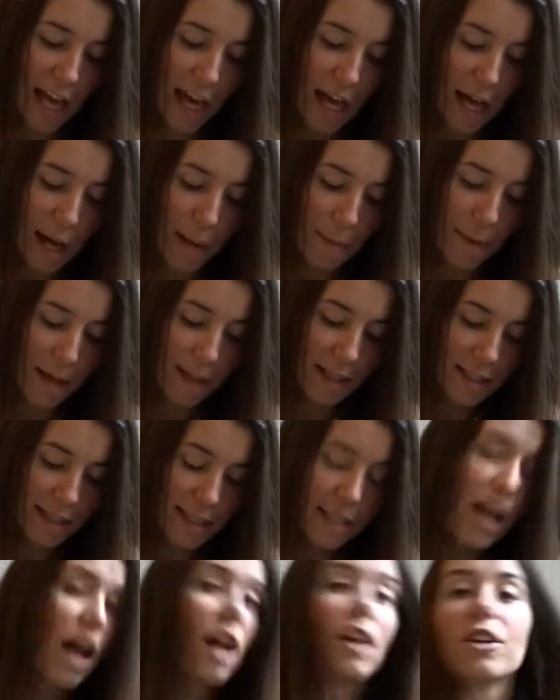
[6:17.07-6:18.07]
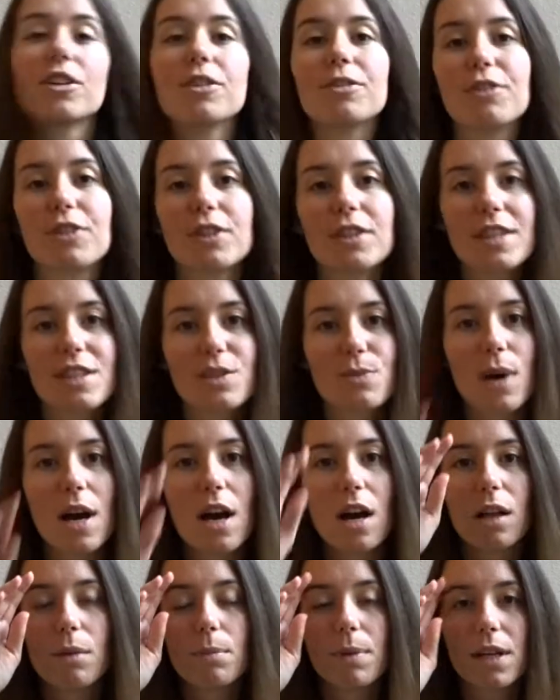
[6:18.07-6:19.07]
It's colorful as
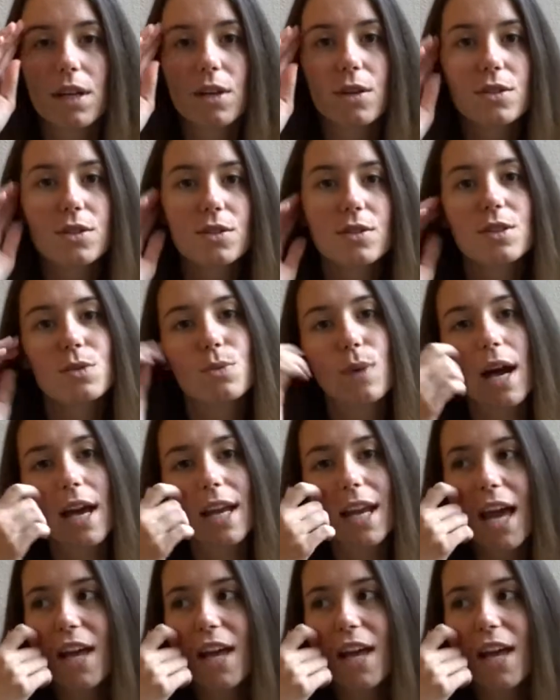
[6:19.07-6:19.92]
well, but also it's white.